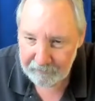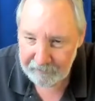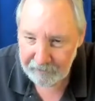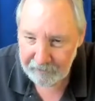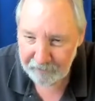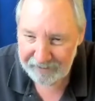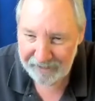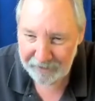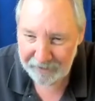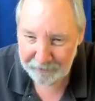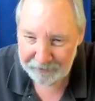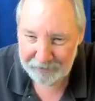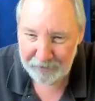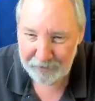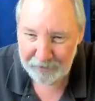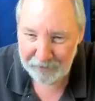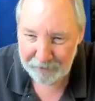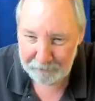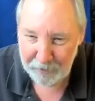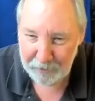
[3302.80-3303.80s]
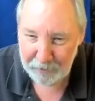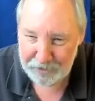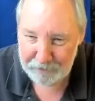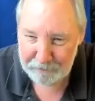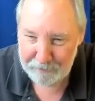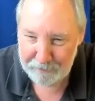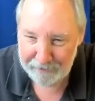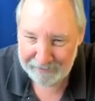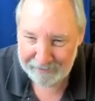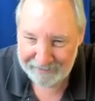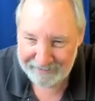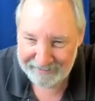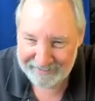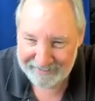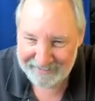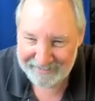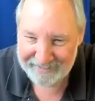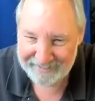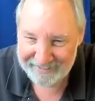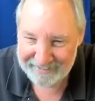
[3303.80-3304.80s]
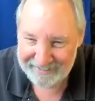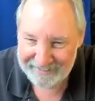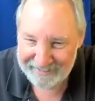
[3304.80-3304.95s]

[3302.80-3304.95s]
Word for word: Yeah, we're doing emoji puns.